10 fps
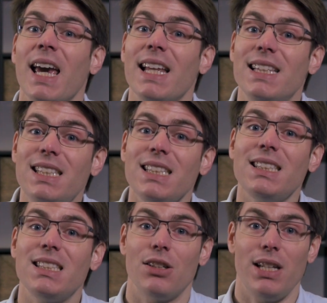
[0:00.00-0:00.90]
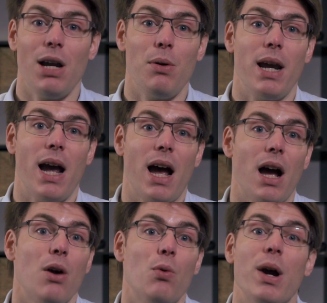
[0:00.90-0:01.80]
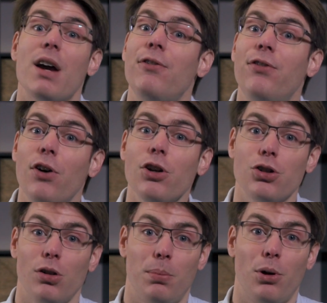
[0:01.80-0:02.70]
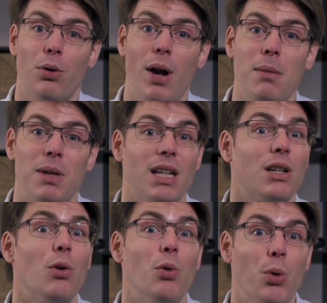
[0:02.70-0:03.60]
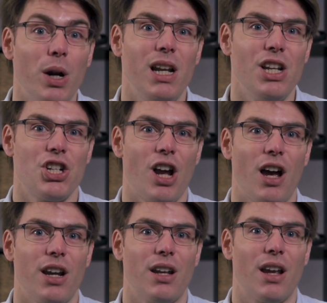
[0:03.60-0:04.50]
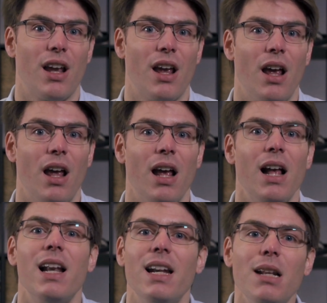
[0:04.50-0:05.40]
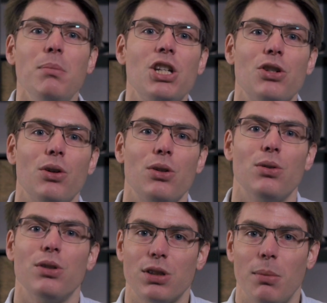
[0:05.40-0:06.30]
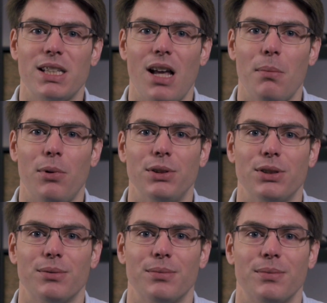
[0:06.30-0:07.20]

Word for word: And this is an area where functional programming really shine. Let me show you some examples.